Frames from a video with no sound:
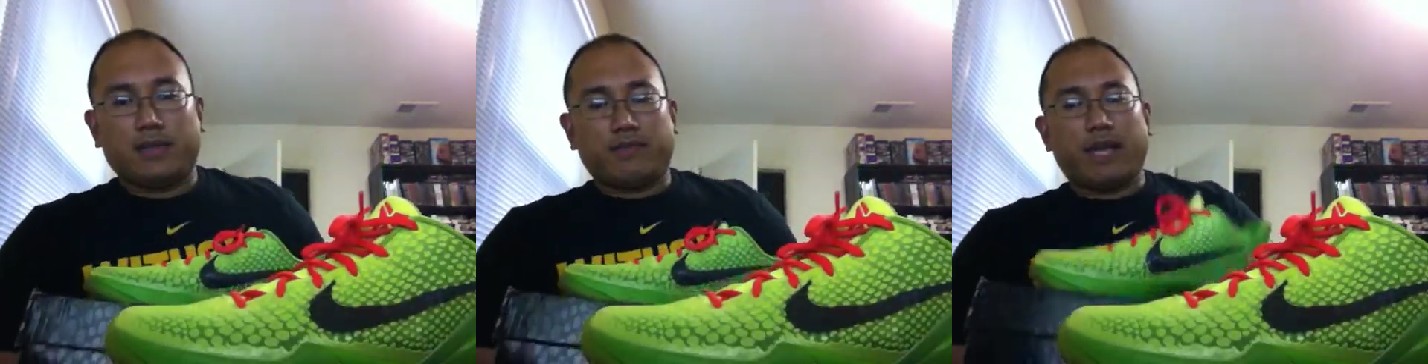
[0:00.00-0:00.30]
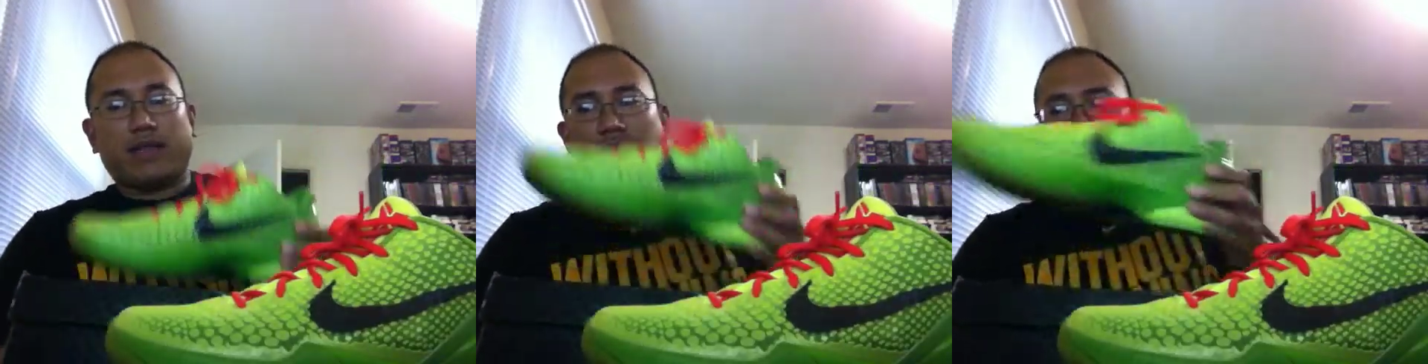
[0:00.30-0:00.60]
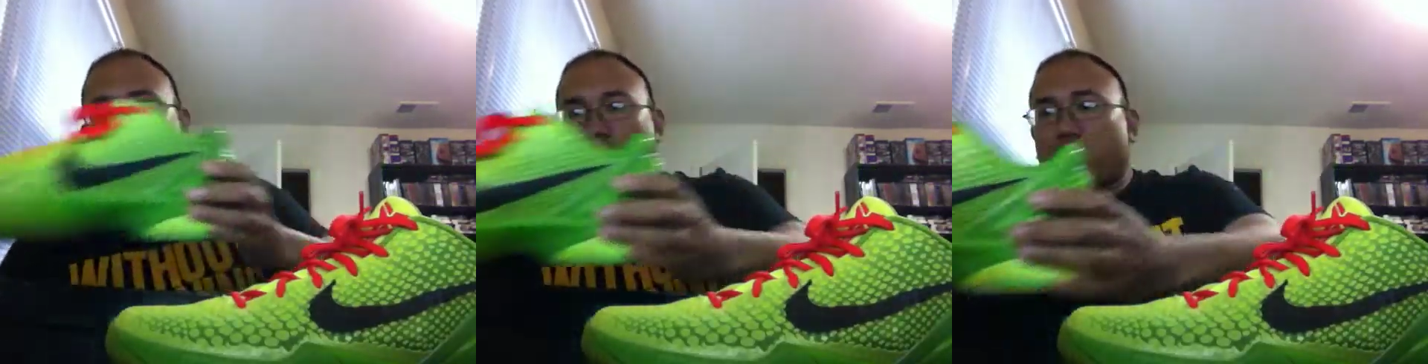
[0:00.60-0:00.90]
Man, this
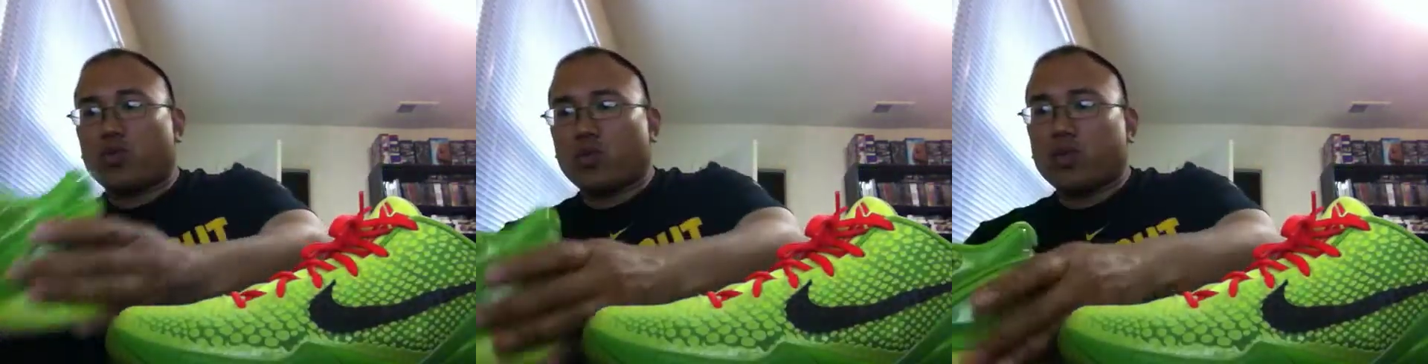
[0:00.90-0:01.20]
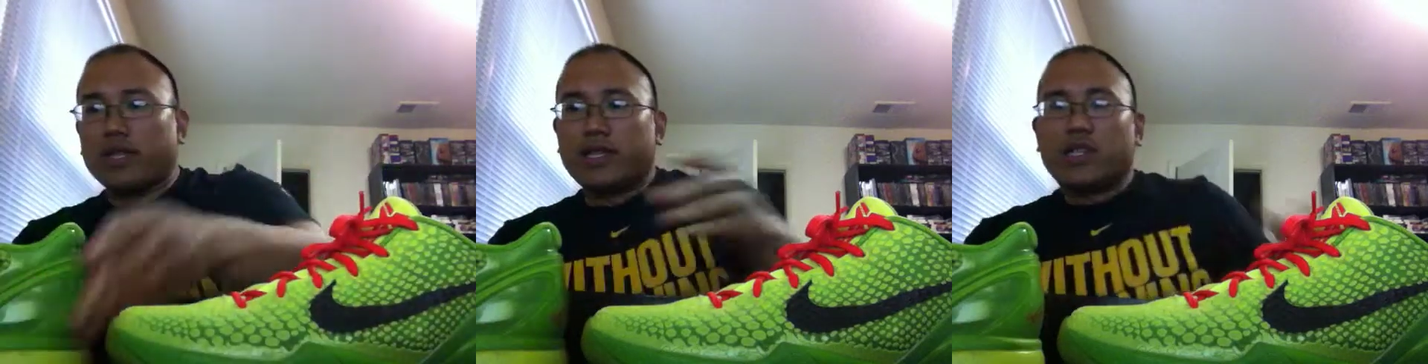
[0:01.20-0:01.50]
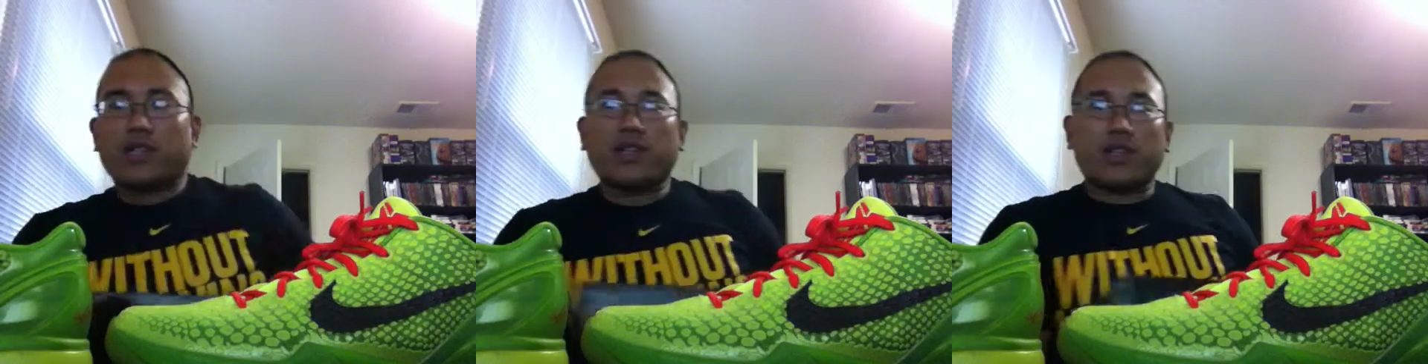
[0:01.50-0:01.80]
shoe really
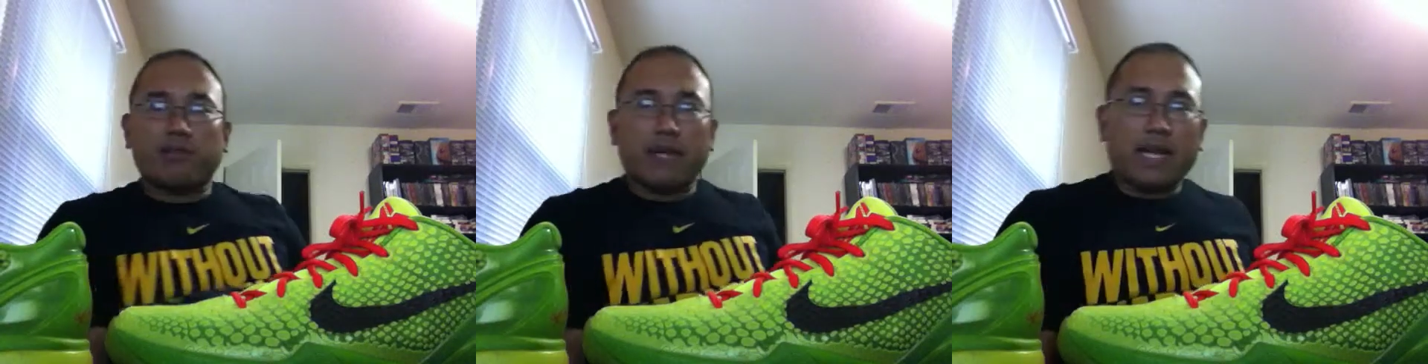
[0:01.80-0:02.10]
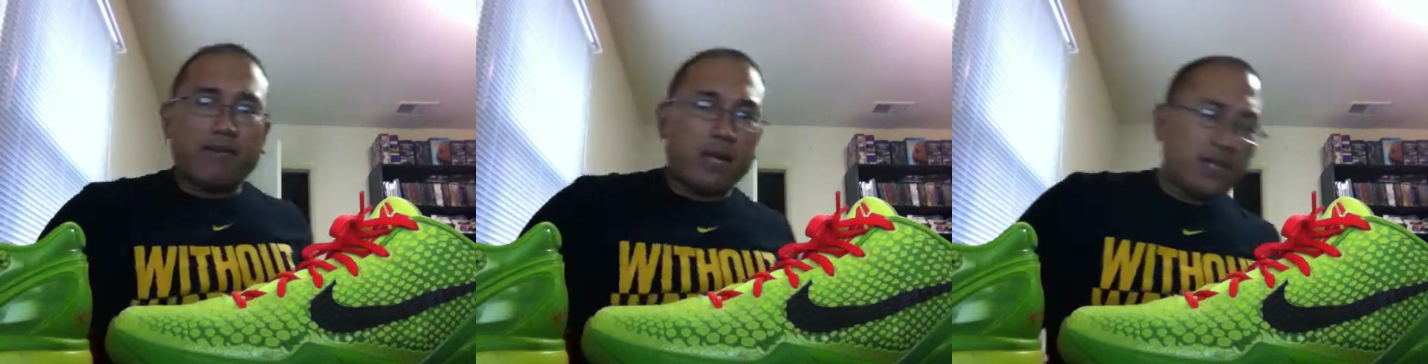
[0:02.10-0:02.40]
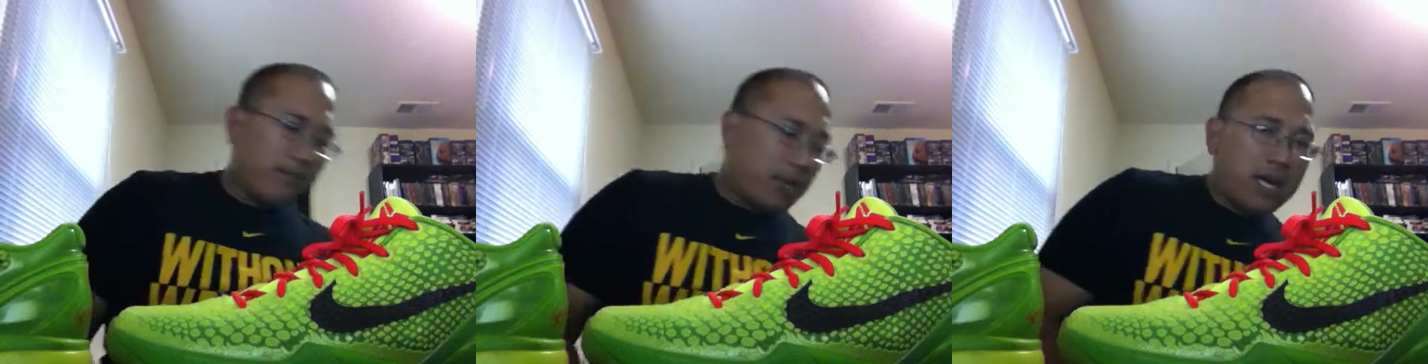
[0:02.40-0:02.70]
took the Black
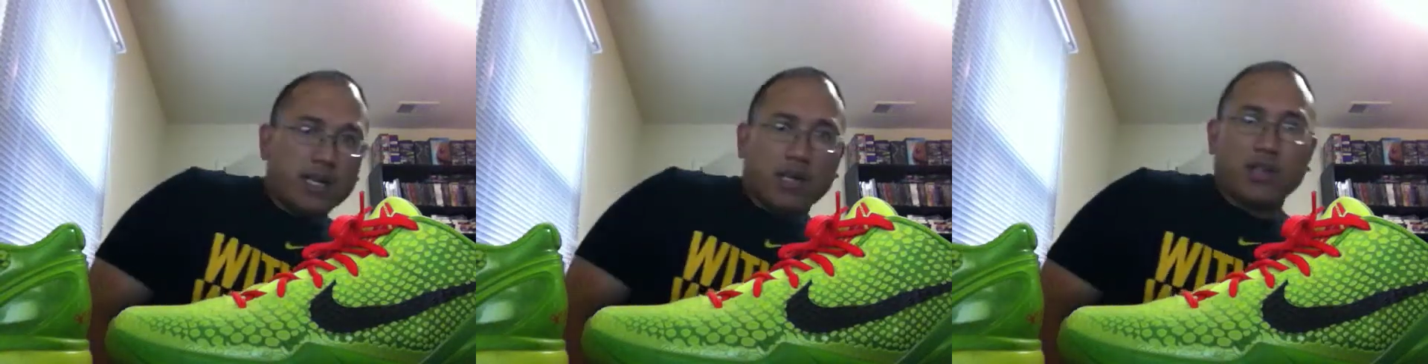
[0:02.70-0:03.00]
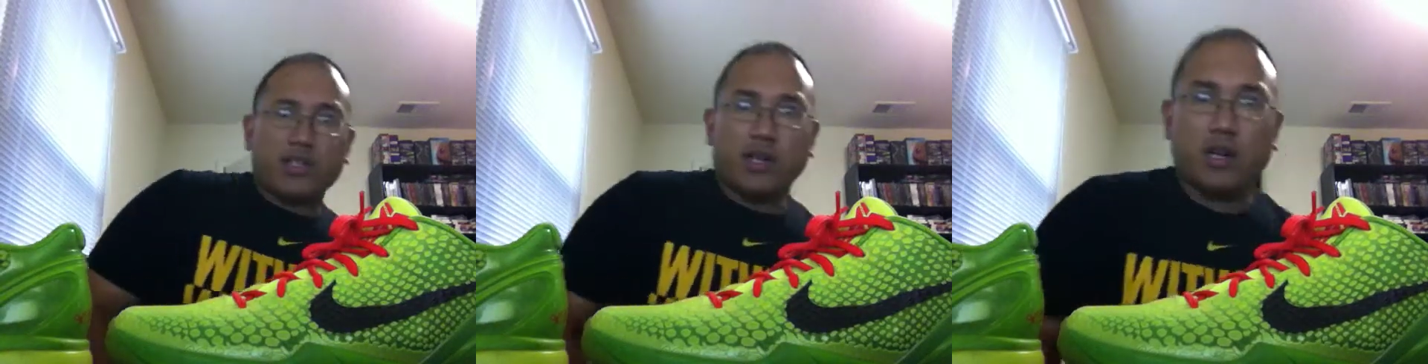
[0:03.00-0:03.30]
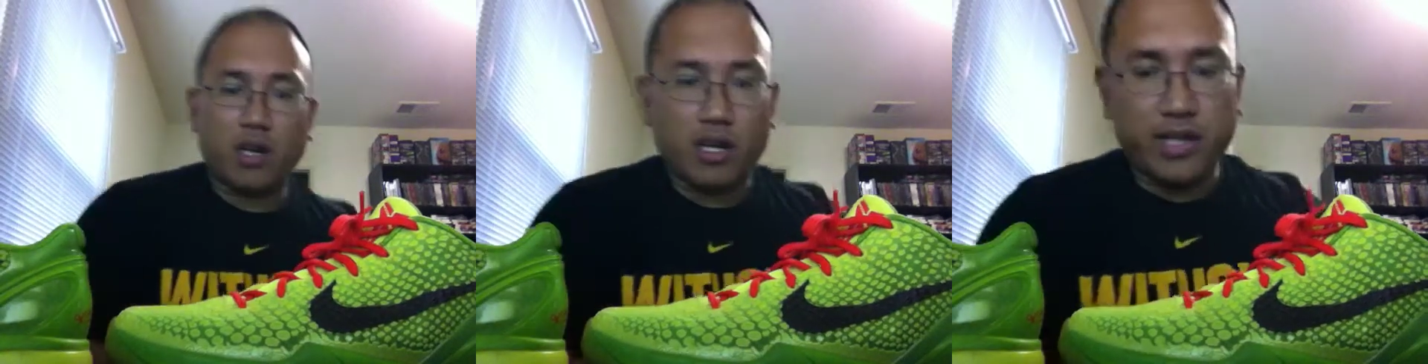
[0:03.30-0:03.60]
Mamba moniker to heart.